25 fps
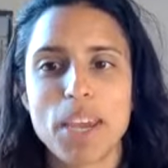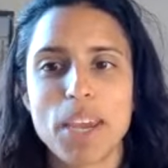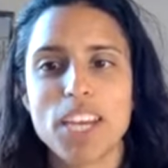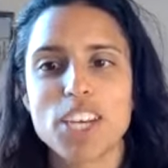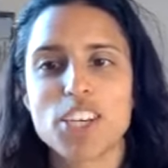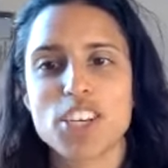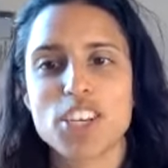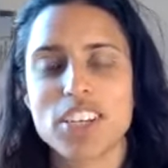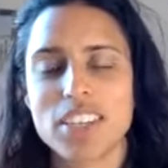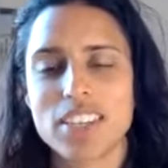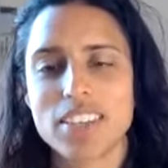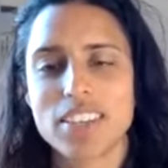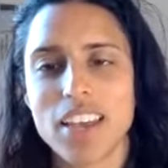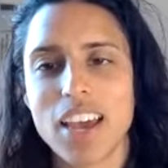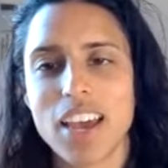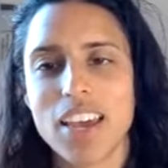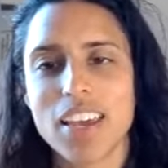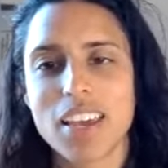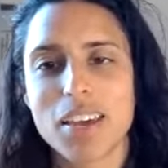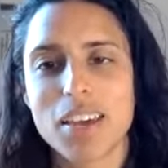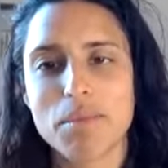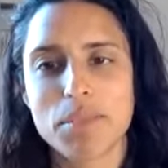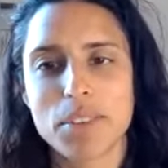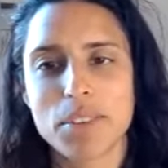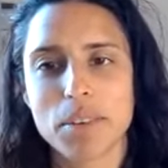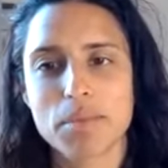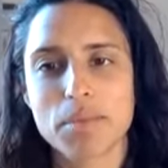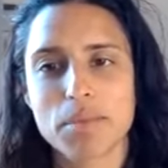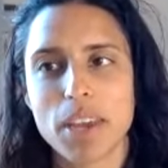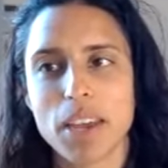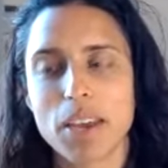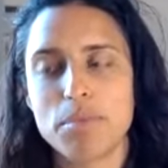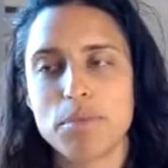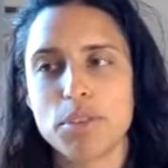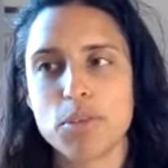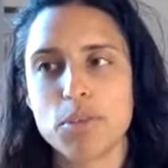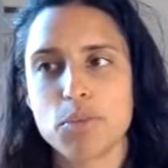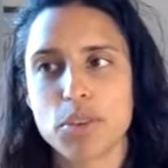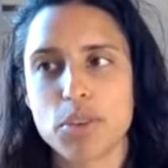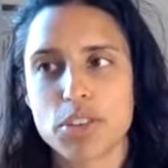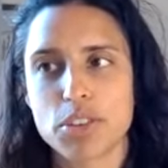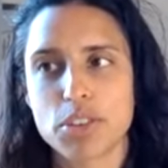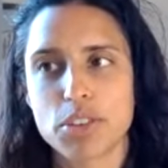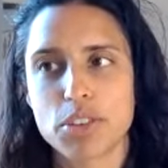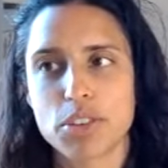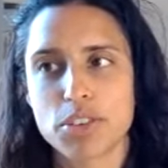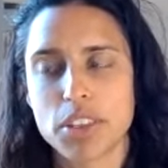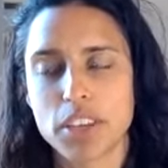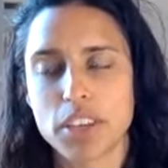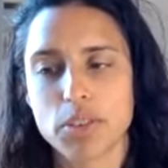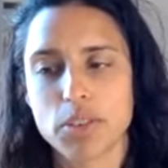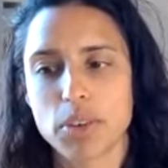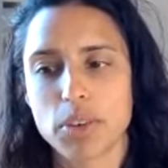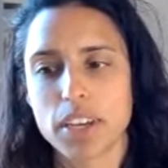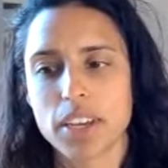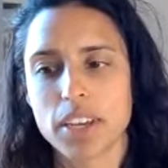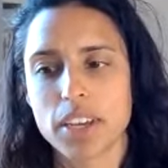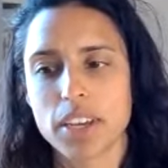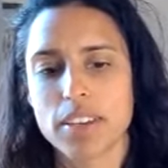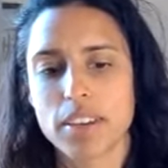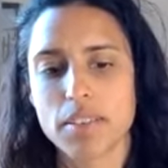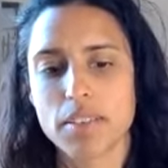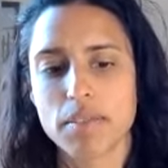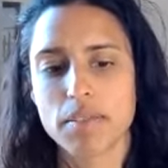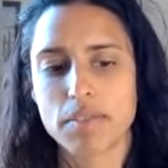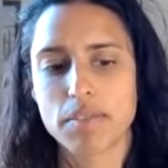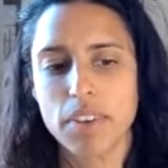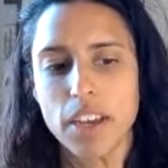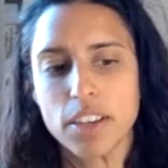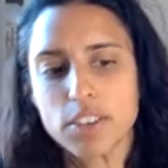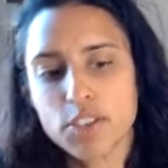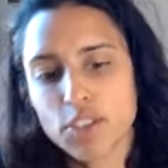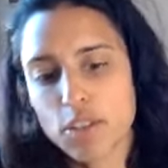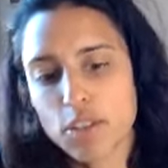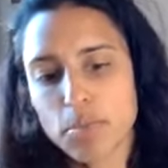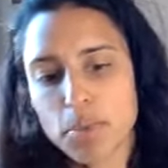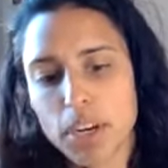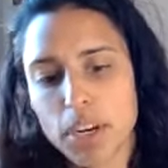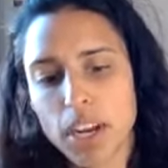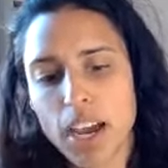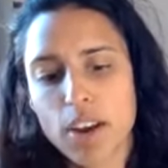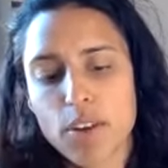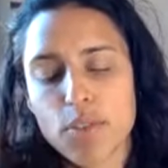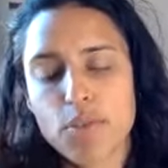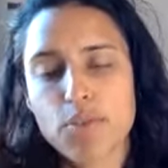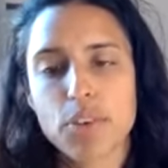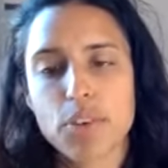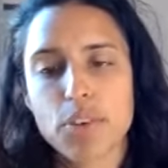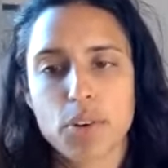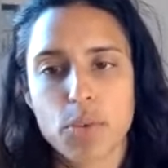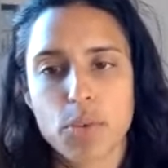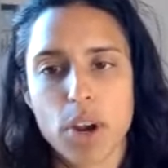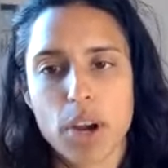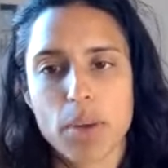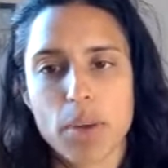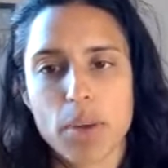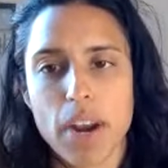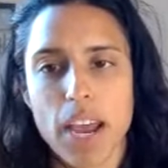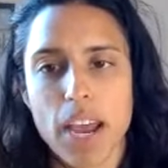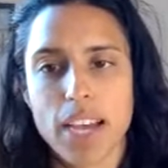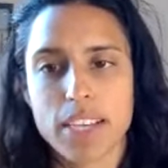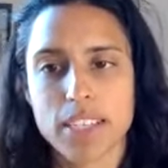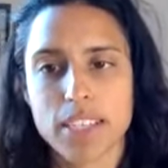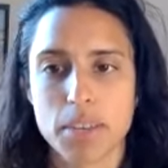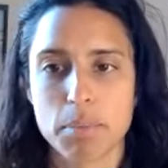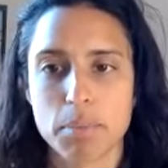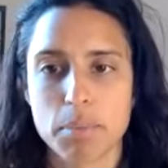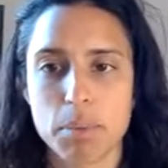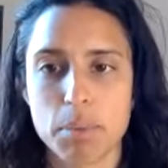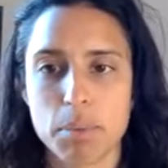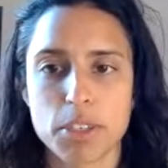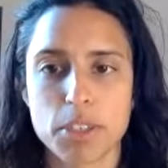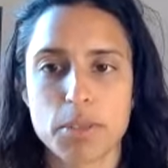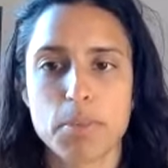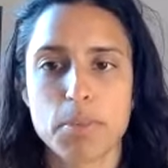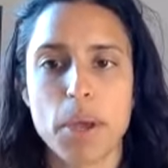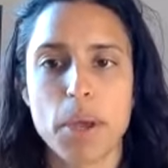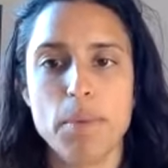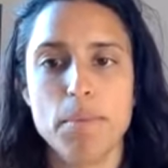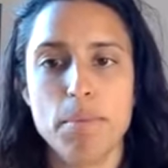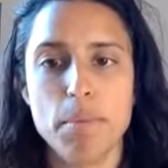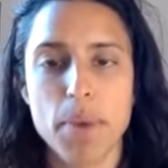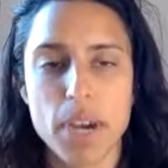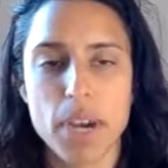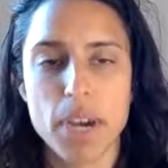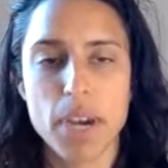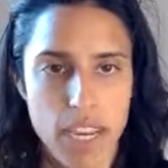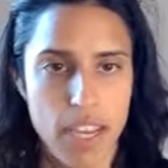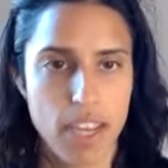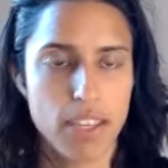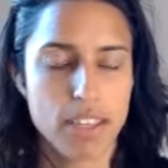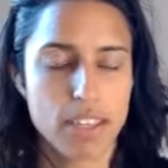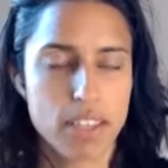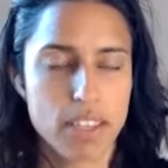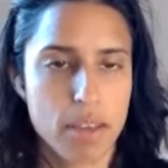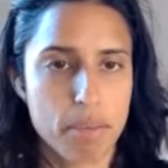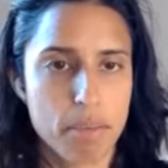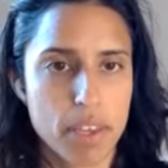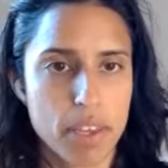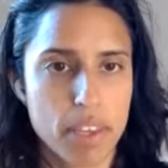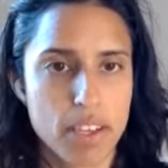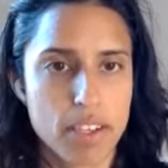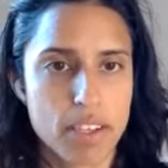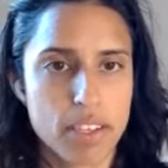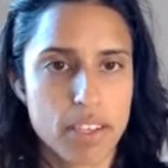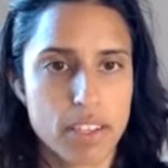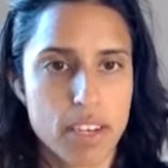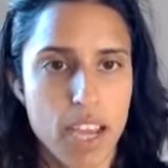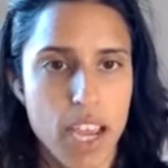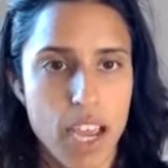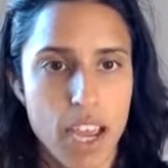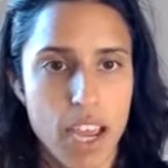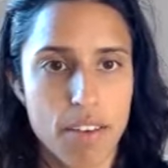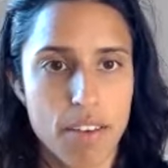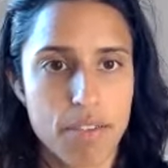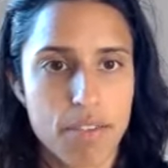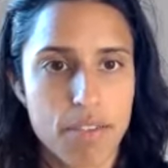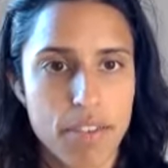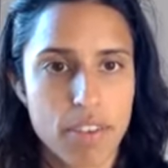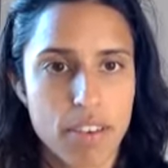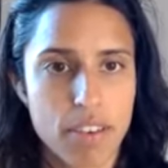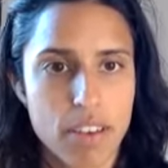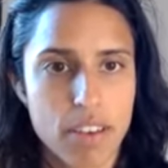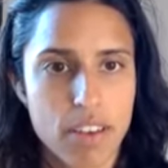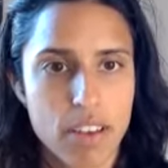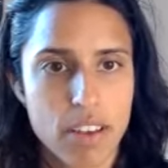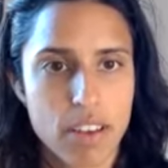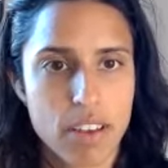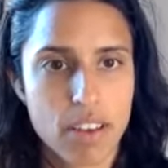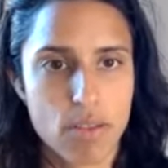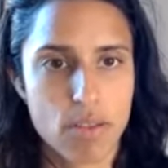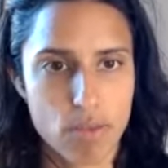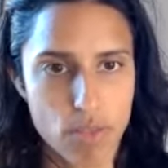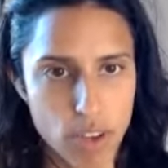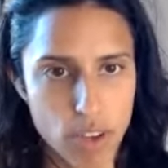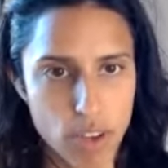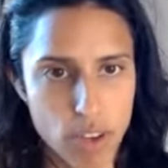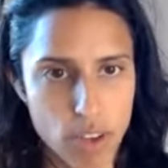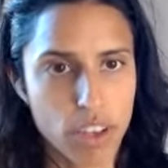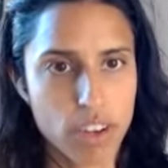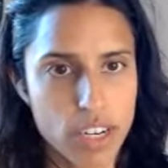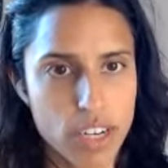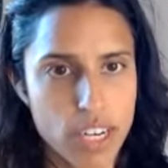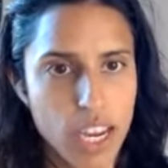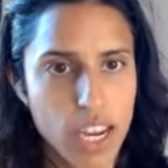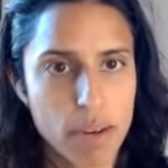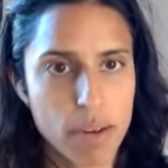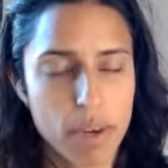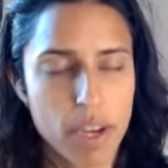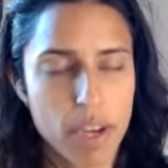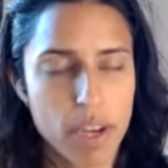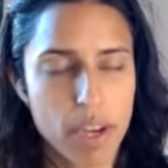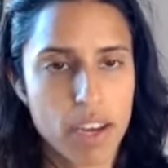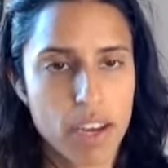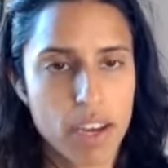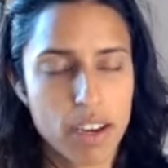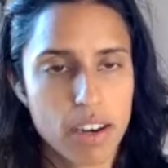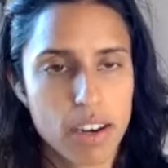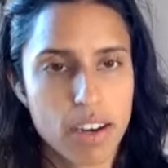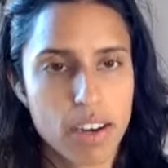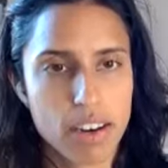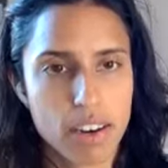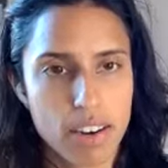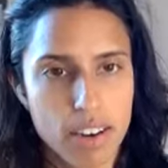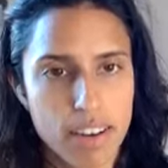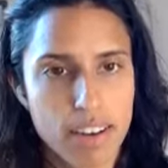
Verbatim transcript: impatient as i am sometimes you wish those things would get done faster but i don't feel great about asking people to spend money on something that doesn't have really good data behind it